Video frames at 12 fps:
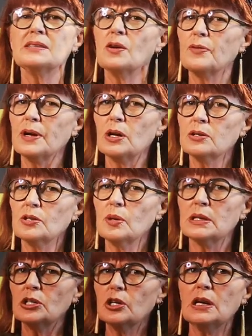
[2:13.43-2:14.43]
difficult to
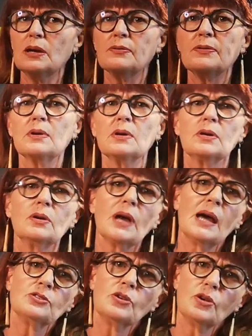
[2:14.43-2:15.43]
achieve. You know,
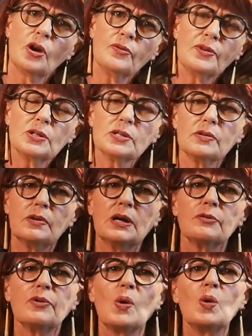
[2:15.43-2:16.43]
as you know, Fields of
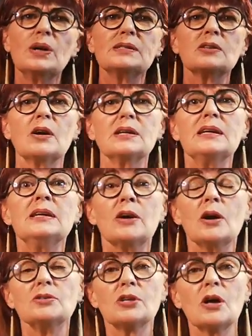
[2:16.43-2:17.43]
Green for All has got
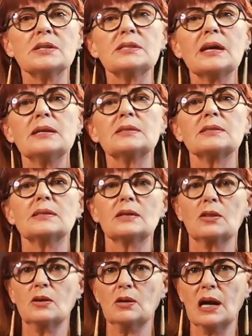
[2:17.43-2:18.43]
ECOSOC status at
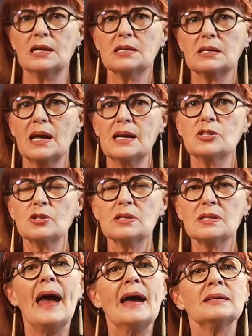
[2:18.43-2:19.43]
the United
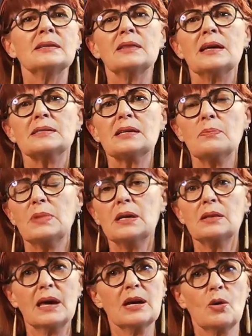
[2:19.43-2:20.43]
Nations, and there's
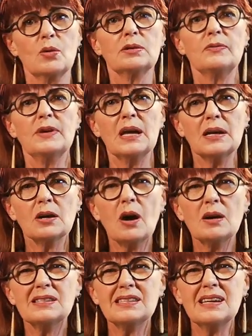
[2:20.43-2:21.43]
something there called the Vienna
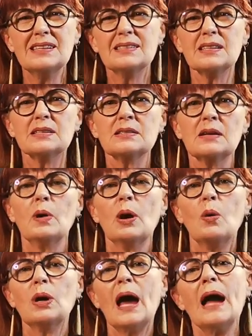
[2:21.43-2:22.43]
Consensus, where
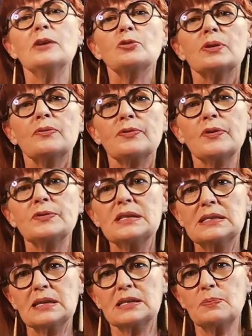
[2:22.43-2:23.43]
all
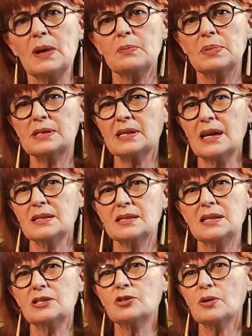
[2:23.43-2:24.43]
156 member
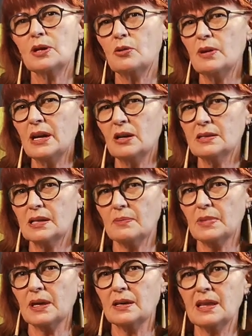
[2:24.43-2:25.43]
states need to agree on
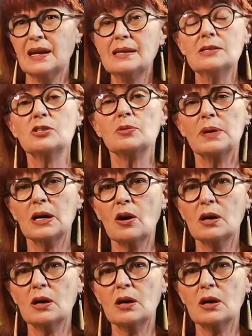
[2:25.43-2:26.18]
something. There needs to be a